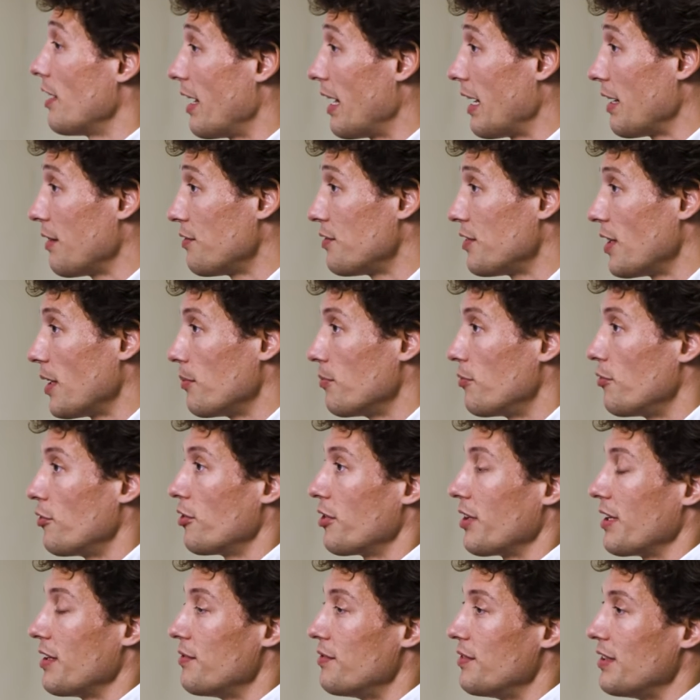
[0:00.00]
the lifetime
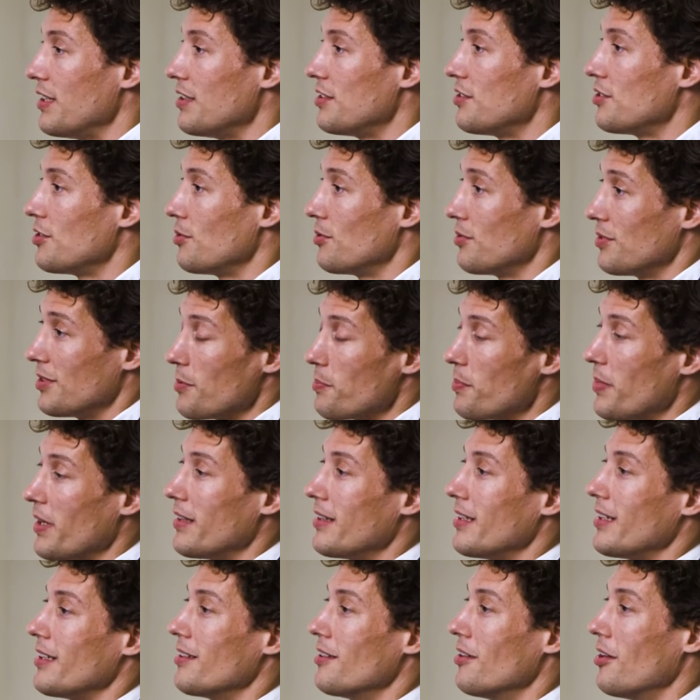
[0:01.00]
for EVs. So
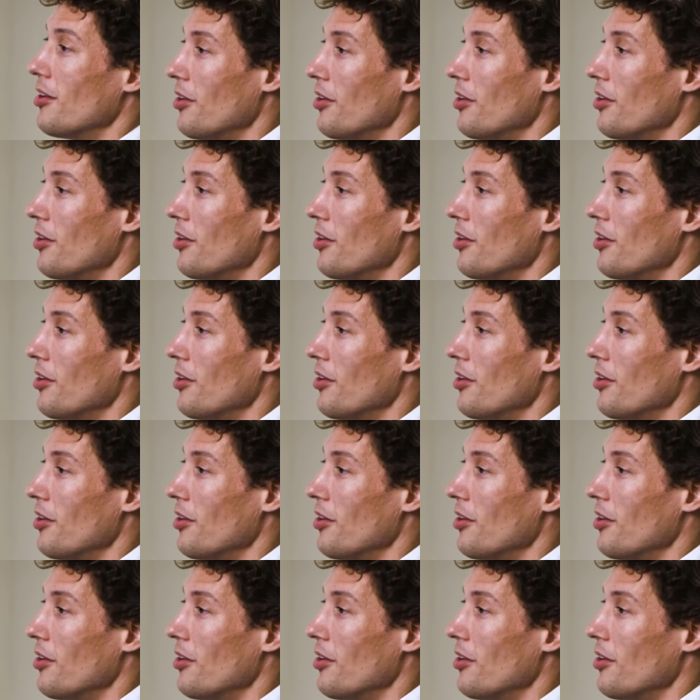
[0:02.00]
depending